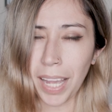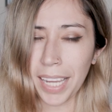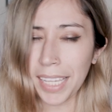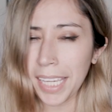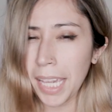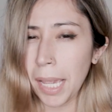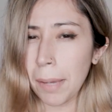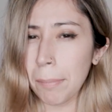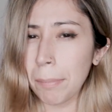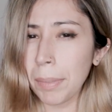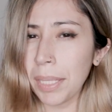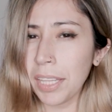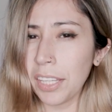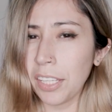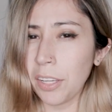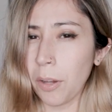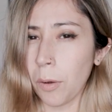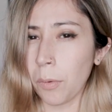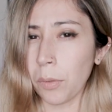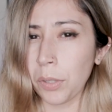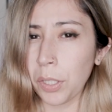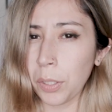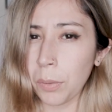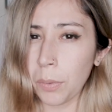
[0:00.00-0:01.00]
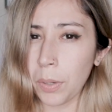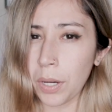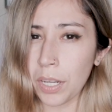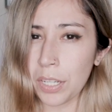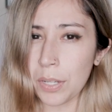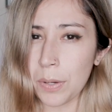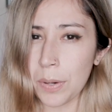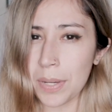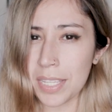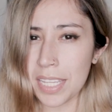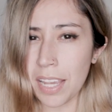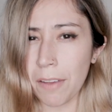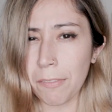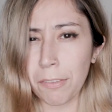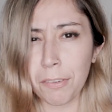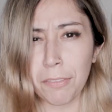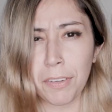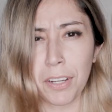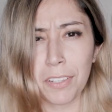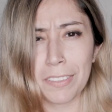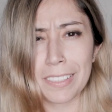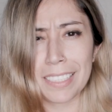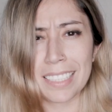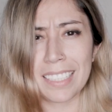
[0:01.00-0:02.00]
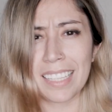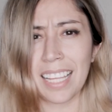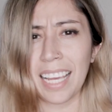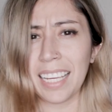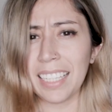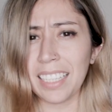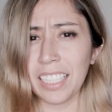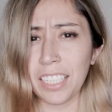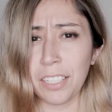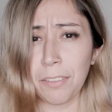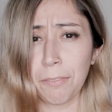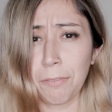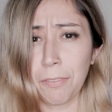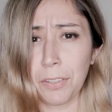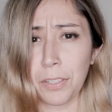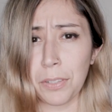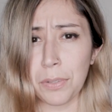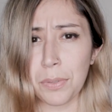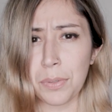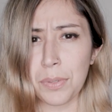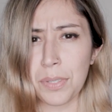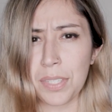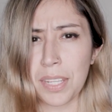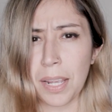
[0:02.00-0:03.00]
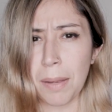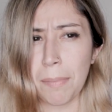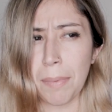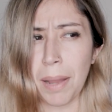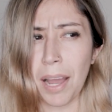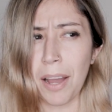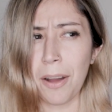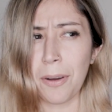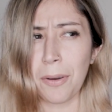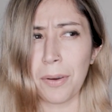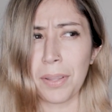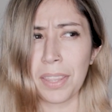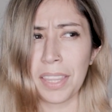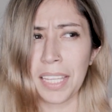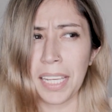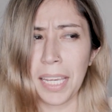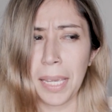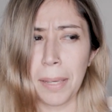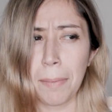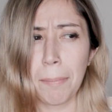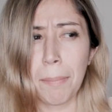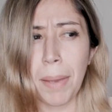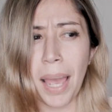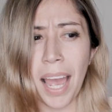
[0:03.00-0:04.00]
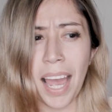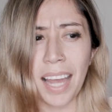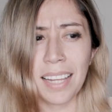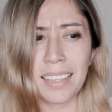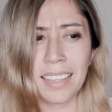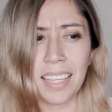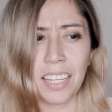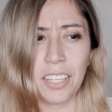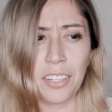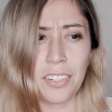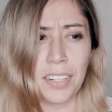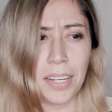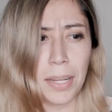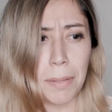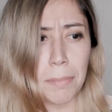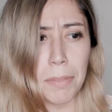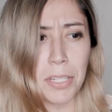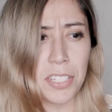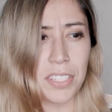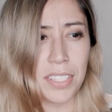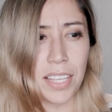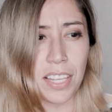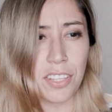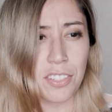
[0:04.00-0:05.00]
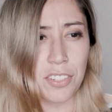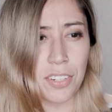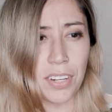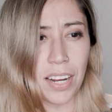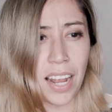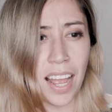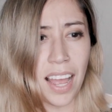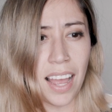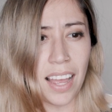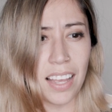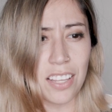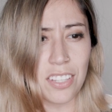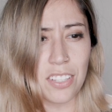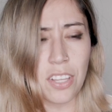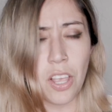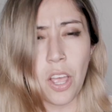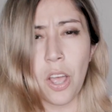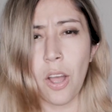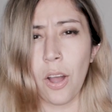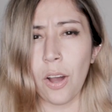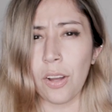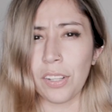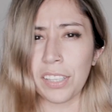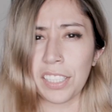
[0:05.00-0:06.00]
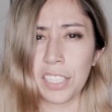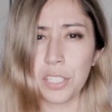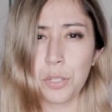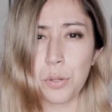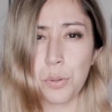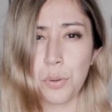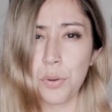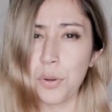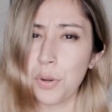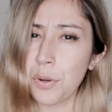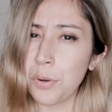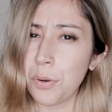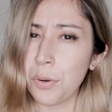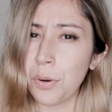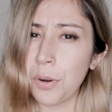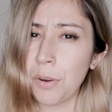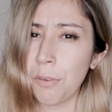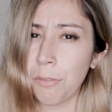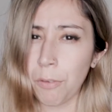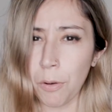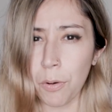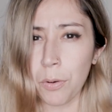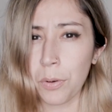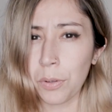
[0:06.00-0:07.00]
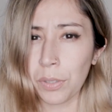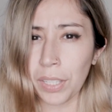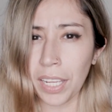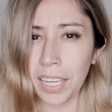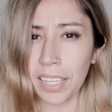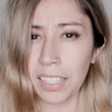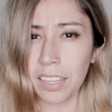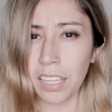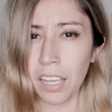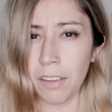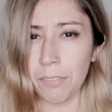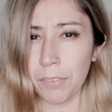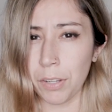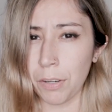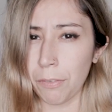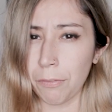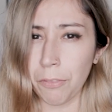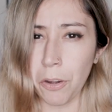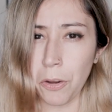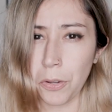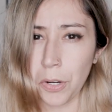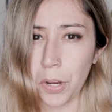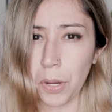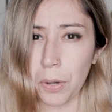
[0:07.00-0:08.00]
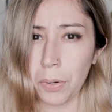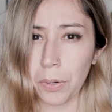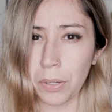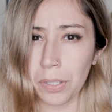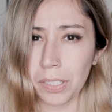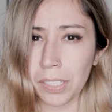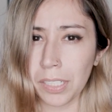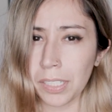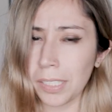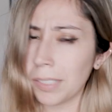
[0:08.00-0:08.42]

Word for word: I can't be the only one who has ever felt slightly confused about the impact that your image sensor has on the true focal length of your photo,